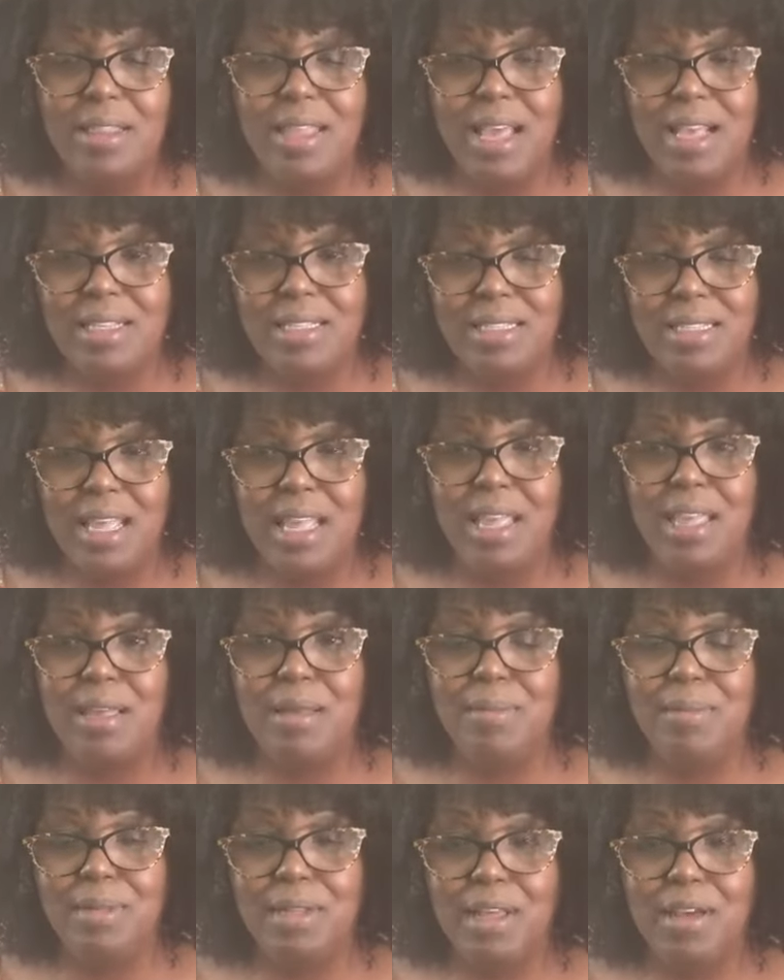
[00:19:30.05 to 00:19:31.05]
That
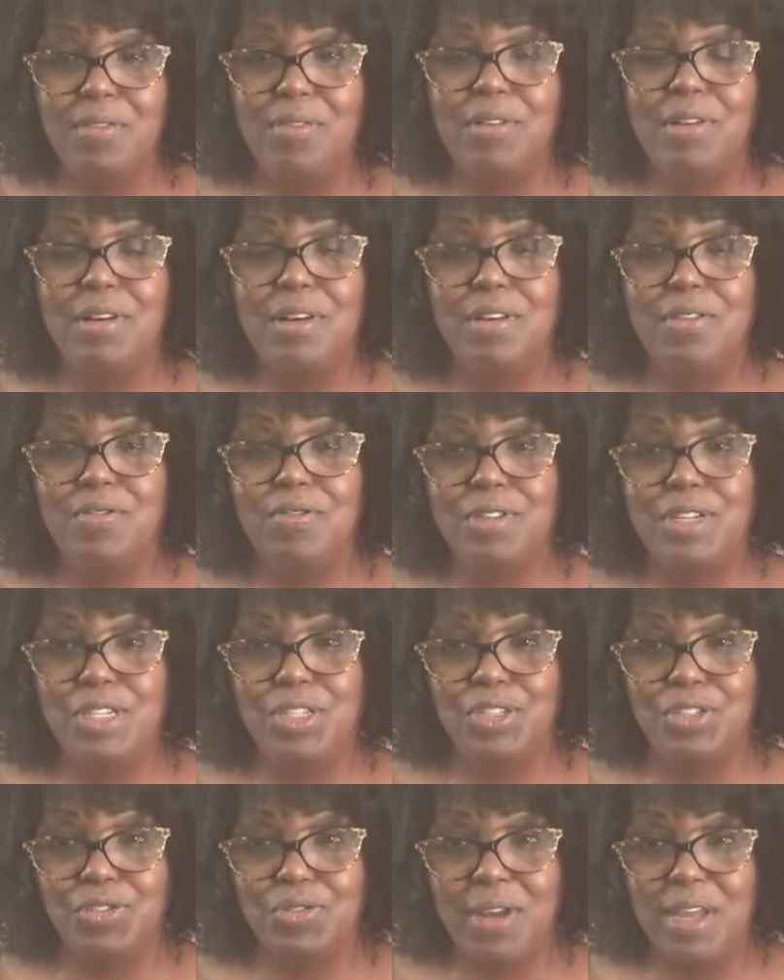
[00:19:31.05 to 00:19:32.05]
same level of
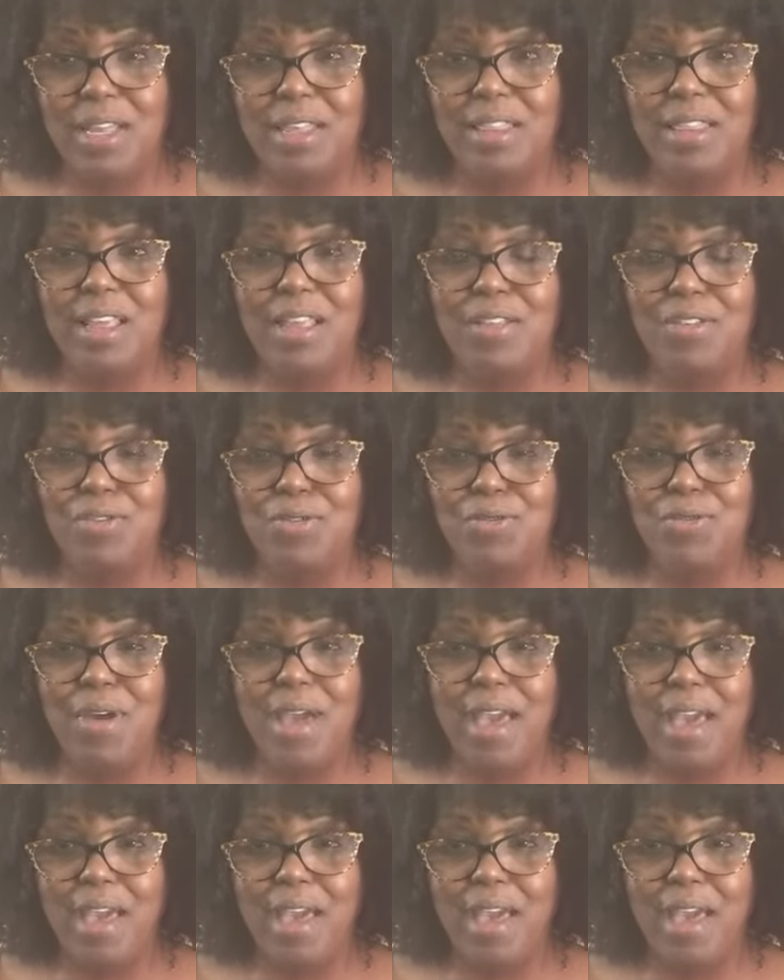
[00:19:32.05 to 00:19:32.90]
restraint that you